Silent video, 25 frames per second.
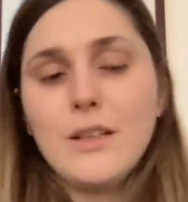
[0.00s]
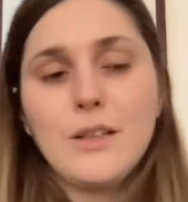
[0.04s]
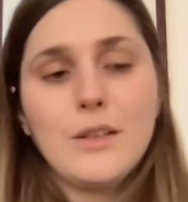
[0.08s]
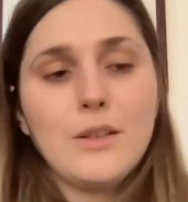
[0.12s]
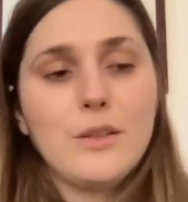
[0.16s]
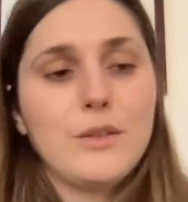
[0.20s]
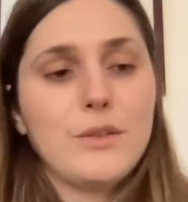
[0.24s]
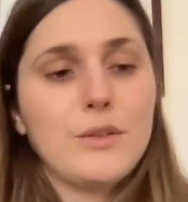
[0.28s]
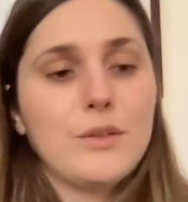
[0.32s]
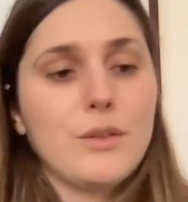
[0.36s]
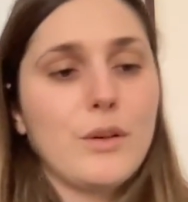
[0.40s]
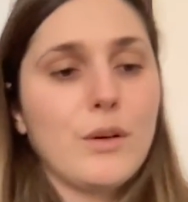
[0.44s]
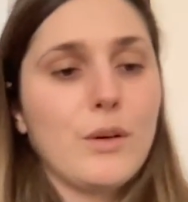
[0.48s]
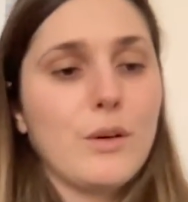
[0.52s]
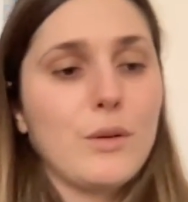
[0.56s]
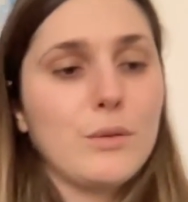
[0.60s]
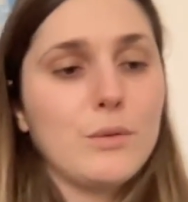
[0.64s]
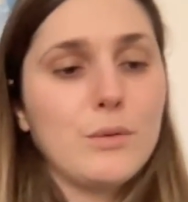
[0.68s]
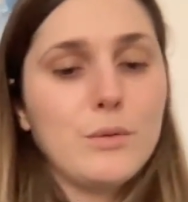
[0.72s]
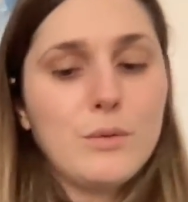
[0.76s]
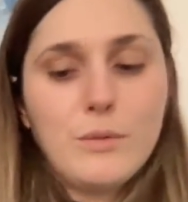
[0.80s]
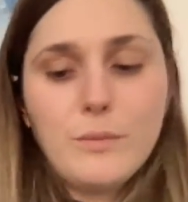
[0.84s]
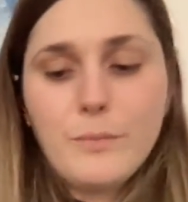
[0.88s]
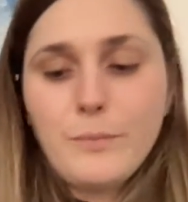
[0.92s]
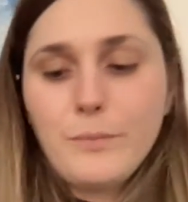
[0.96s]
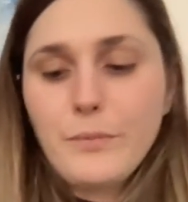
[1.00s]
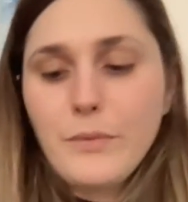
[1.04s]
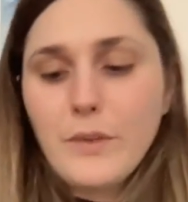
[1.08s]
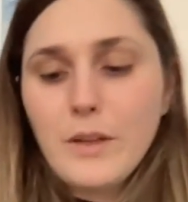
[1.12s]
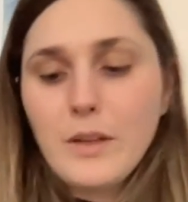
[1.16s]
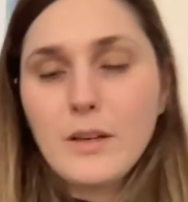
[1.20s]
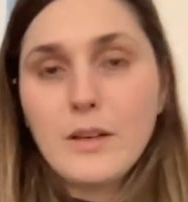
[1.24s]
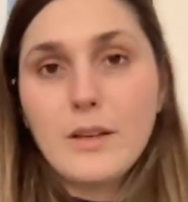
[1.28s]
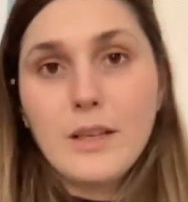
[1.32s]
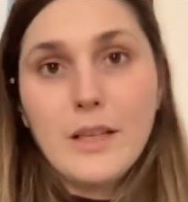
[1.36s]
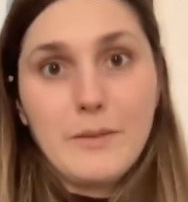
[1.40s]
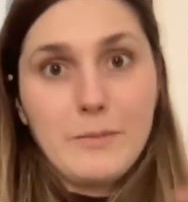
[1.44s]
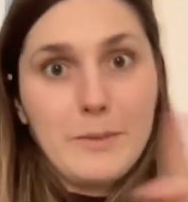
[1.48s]
So
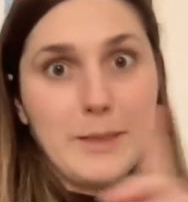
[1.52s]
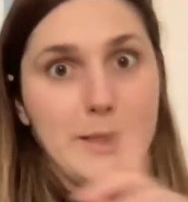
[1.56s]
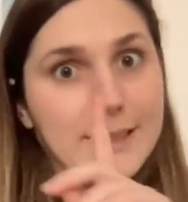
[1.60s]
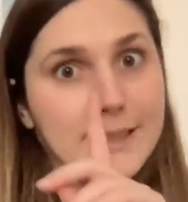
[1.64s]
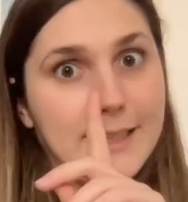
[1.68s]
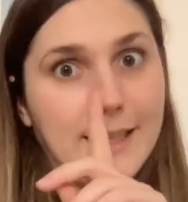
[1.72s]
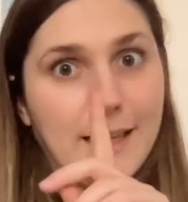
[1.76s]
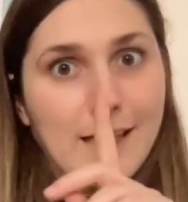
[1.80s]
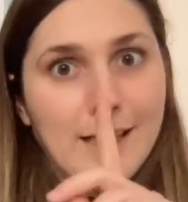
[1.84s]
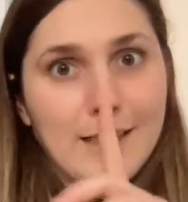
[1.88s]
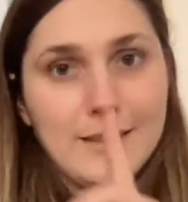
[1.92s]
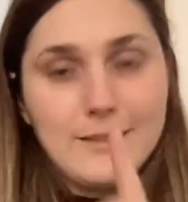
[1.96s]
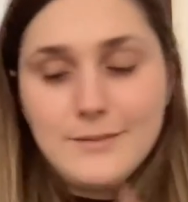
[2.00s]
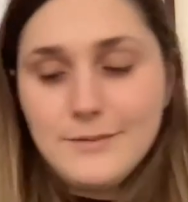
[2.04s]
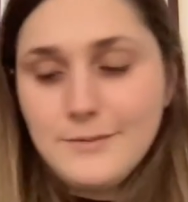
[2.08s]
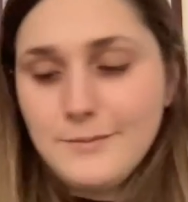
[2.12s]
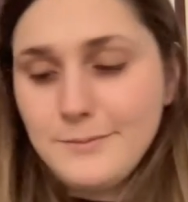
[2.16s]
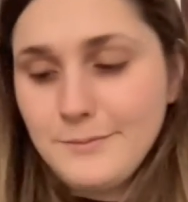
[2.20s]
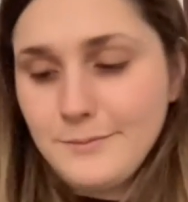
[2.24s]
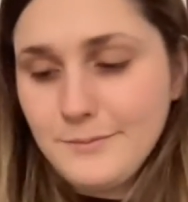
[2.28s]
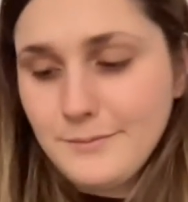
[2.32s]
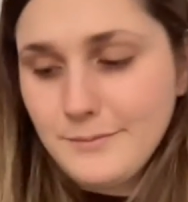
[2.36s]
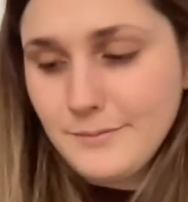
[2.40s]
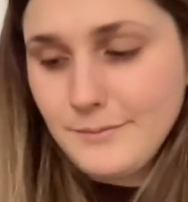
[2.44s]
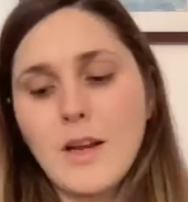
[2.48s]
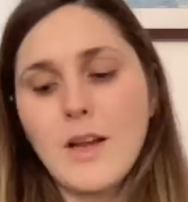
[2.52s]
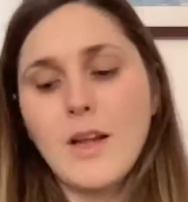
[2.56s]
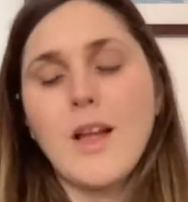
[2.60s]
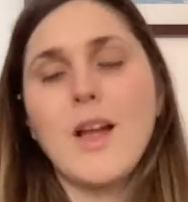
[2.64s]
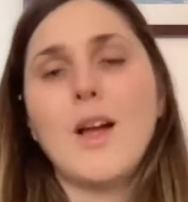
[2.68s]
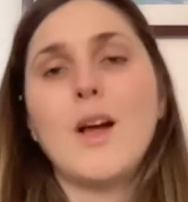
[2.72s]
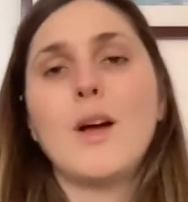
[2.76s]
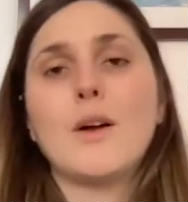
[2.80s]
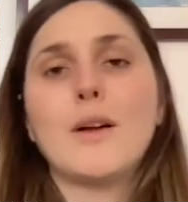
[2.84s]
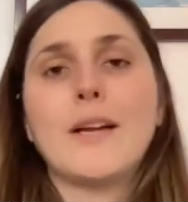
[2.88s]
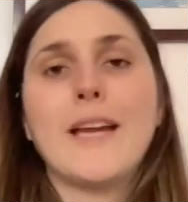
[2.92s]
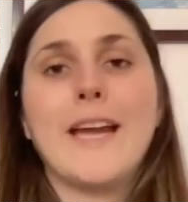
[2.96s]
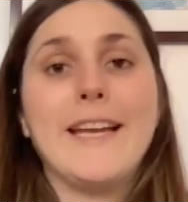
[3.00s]
give me a second.
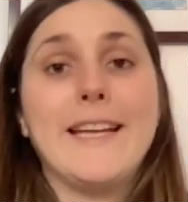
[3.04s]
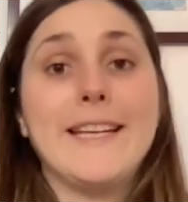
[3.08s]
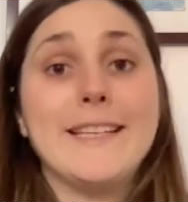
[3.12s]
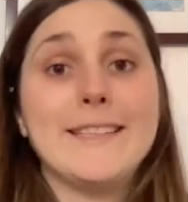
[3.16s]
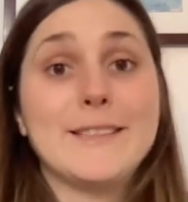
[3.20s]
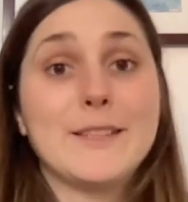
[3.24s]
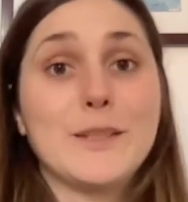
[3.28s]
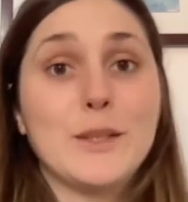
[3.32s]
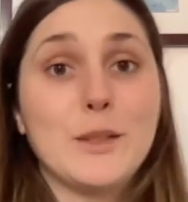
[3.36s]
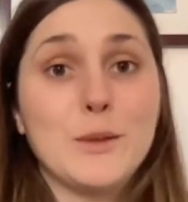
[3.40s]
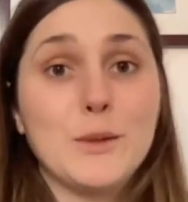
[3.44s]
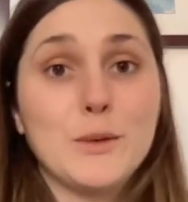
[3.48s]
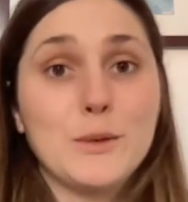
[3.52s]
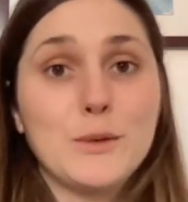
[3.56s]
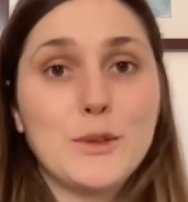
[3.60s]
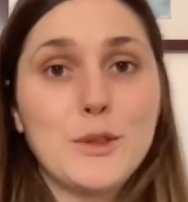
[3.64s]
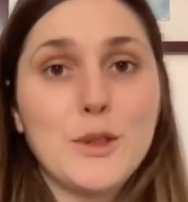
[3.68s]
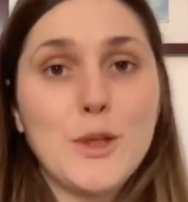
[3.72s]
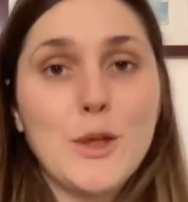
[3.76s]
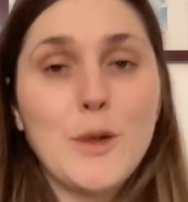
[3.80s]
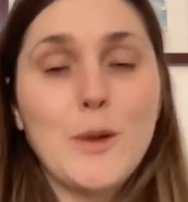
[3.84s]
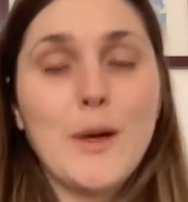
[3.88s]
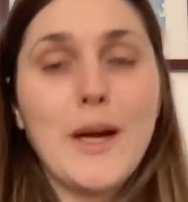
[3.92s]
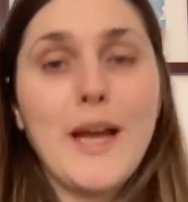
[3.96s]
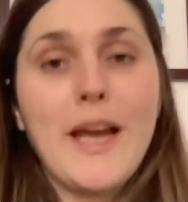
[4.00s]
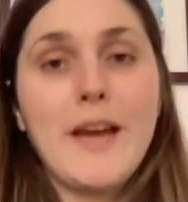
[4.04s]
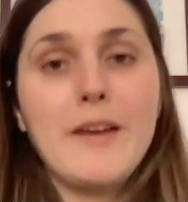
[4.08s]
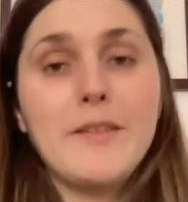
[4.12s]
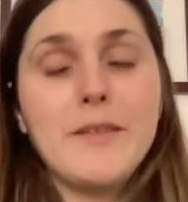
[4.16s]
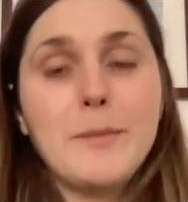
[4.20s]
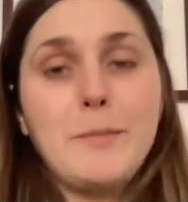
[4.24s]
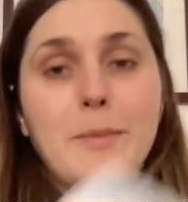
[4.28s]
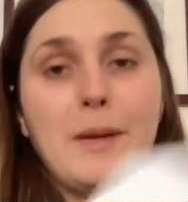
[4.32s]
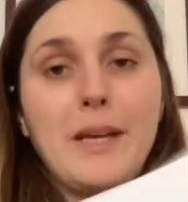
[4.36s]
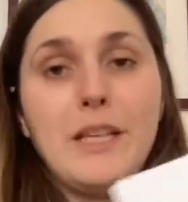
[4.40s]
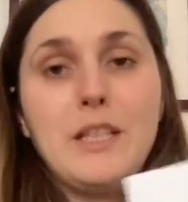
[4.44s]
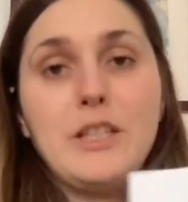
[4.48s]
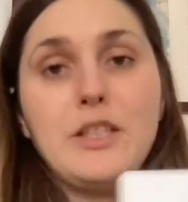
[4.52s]
Okay, let's go. So I have a
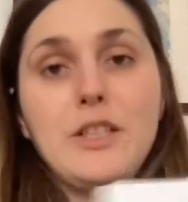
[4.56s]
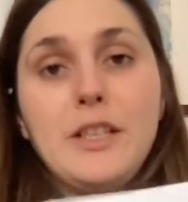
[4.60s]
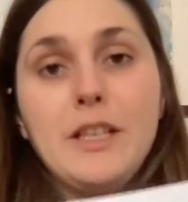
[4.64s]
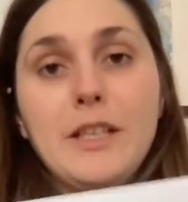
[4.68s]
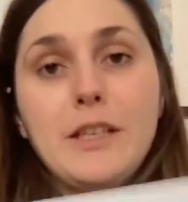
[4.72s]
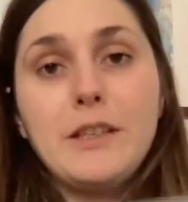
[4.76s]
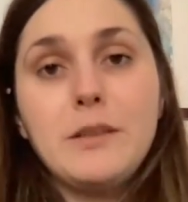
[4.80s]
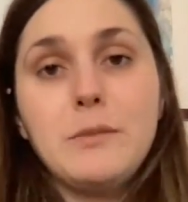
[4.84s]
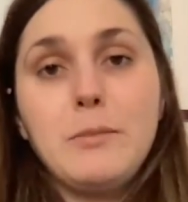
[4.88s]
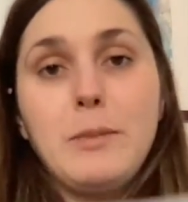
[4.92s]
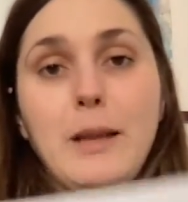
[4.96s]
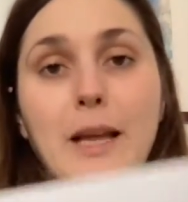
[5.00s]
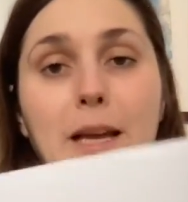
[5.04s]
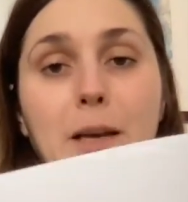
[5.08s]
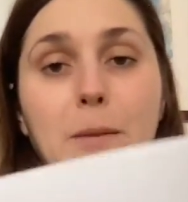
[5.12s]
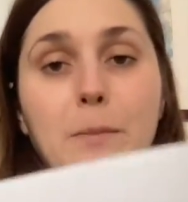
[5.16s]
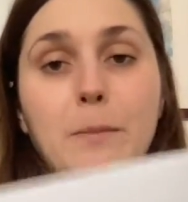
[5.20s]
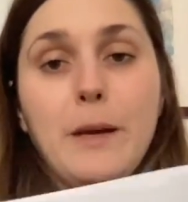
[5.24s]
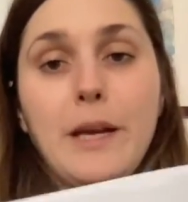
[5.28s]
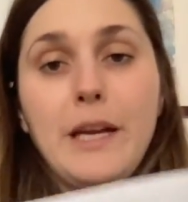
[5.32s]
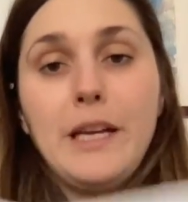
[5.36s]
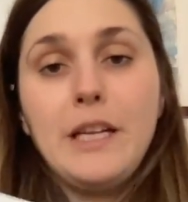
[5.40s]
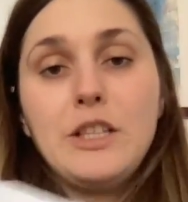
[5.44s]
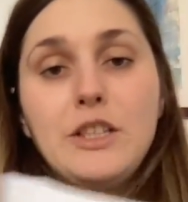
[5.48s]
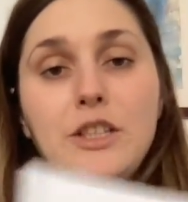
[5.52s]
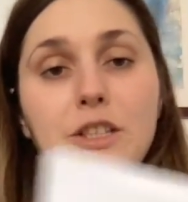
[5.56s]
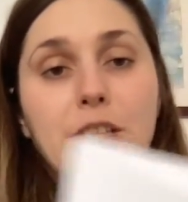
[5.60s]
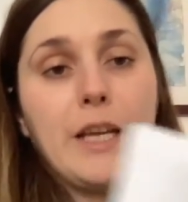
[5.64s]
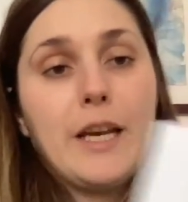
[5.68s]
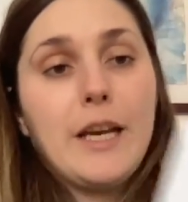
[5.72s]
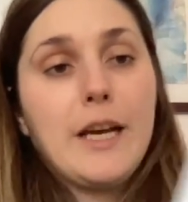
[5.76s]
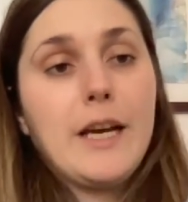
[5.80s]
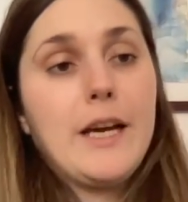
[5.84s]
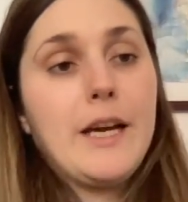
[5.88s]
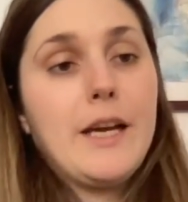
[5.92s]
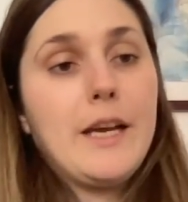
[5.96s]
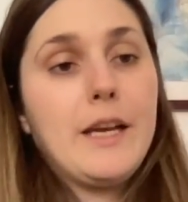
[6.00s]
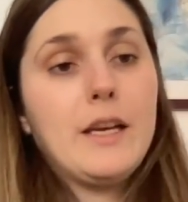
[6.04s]
page here, a blank page that
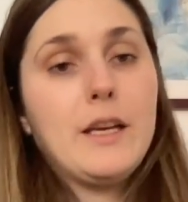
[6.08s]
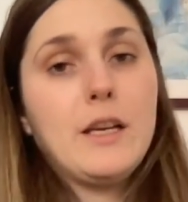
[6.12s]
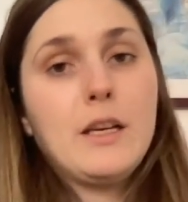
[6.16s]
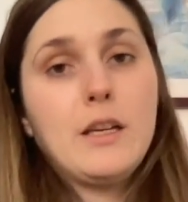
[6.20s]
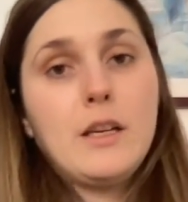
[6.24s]
I